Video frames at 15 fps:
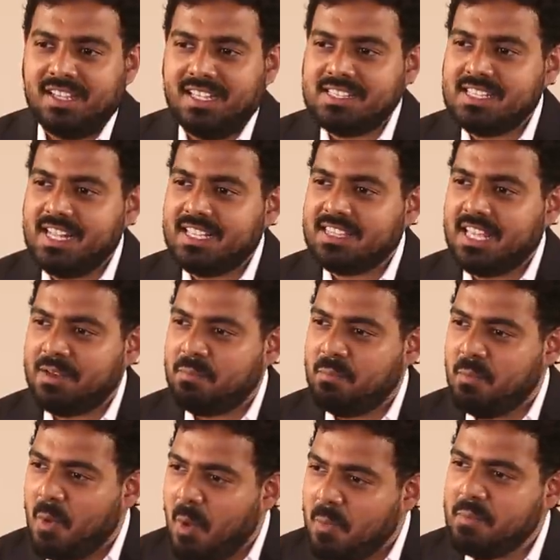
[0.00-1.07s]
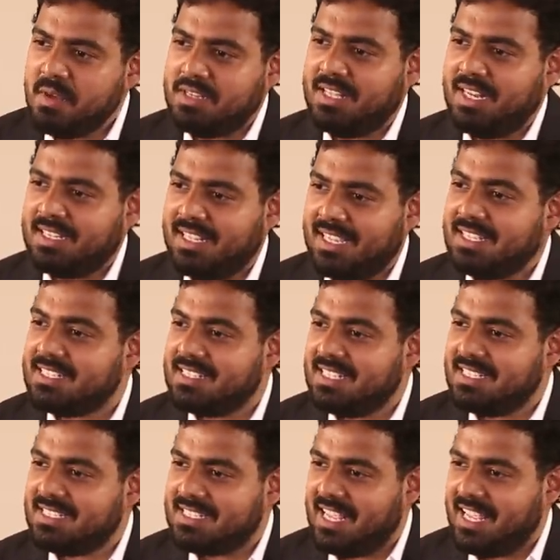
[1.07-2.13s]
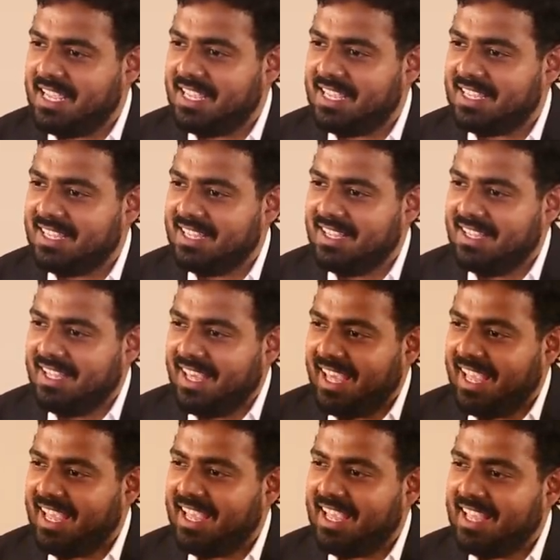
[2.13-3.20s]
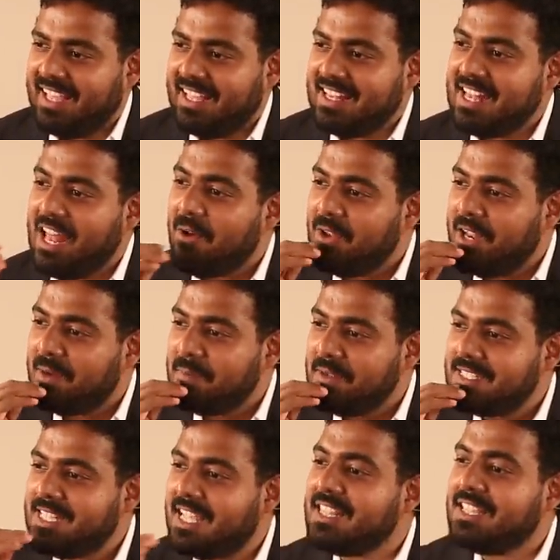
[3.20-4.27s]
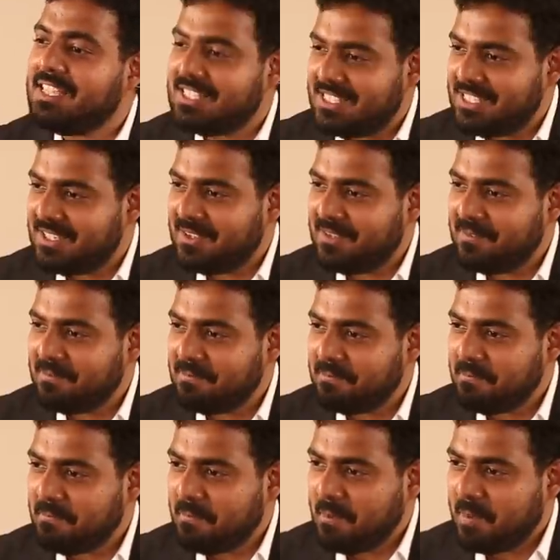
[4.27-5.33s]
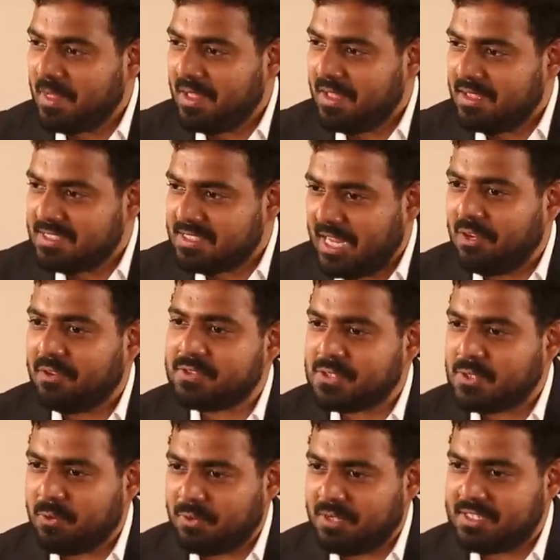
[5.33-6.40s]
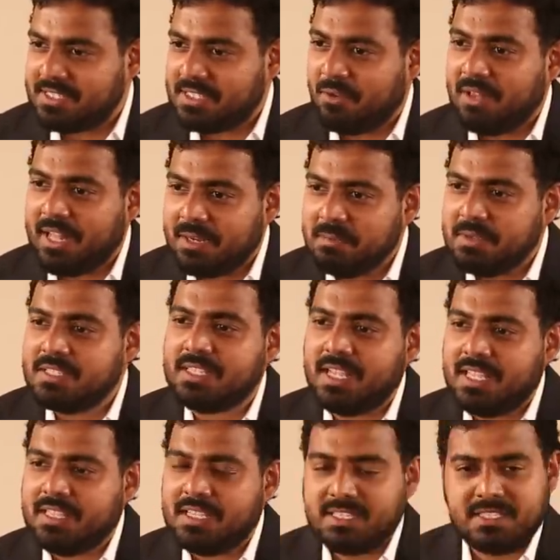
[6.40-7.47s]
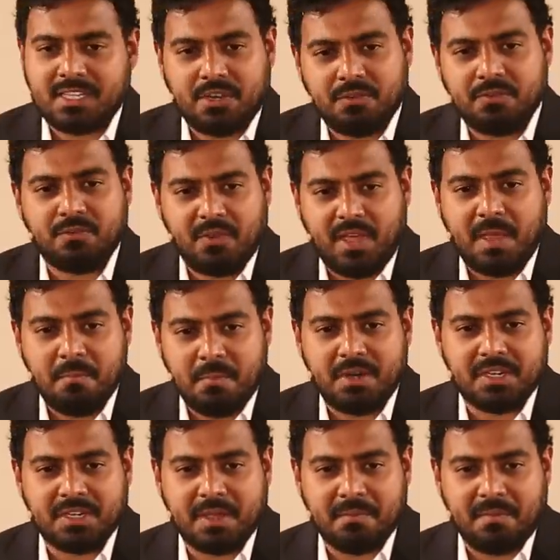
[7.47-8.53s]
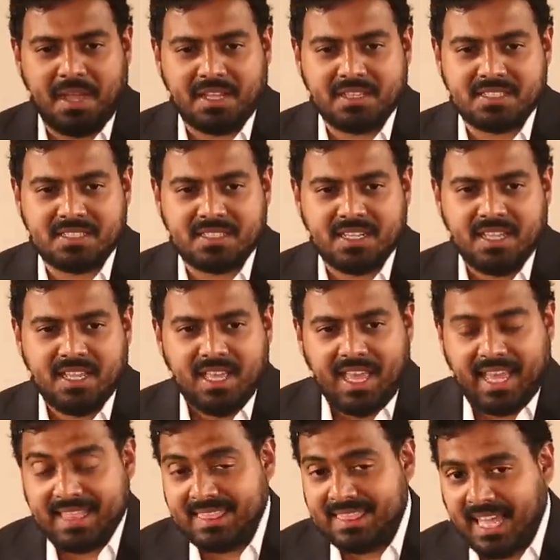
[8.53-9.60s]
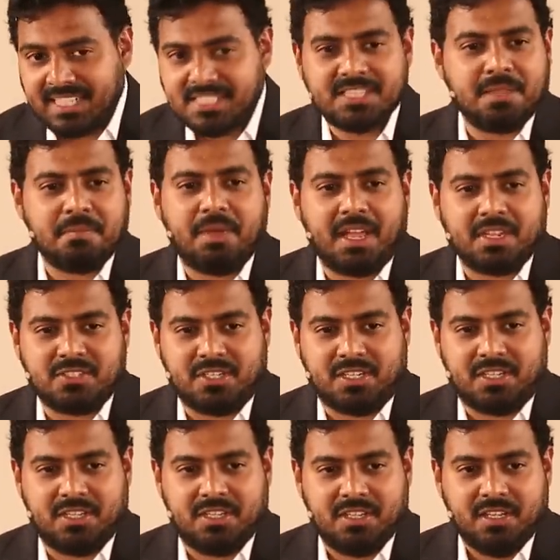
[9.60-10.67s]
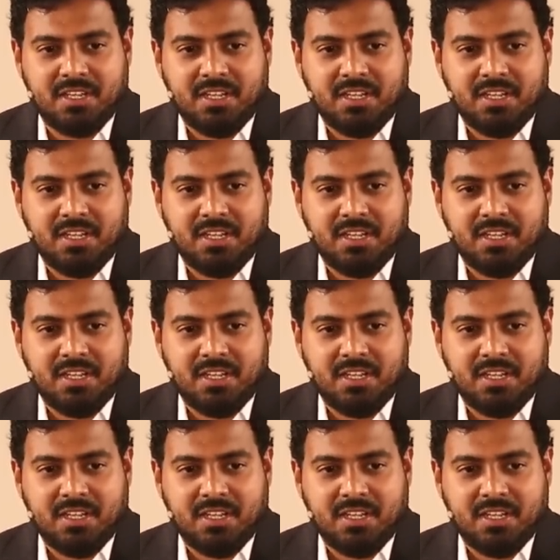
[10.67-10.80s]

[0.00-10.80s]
it's like that moment that kicks in saying, hey, now let me say this set of stories, now let me say this set of embedded commands. And that's the magic.